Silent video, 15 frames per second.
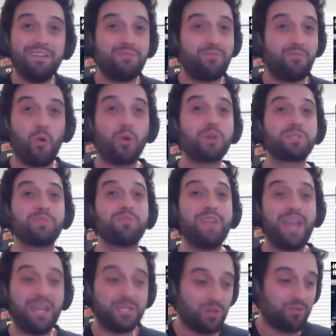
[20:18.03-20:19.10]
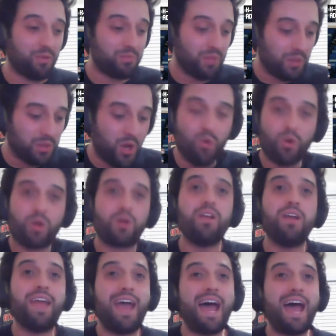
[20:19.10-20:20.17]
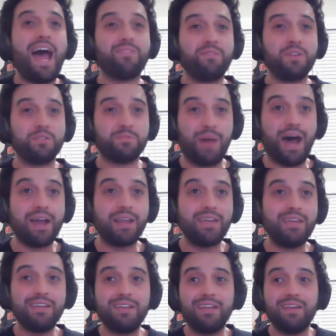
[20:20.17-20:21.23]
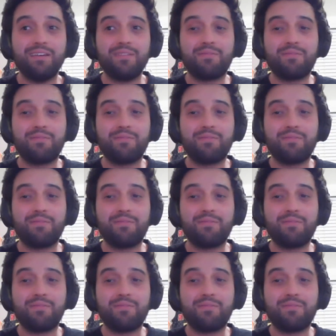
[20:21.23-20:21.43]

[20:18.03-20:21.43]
force of nature from the lower half of his body,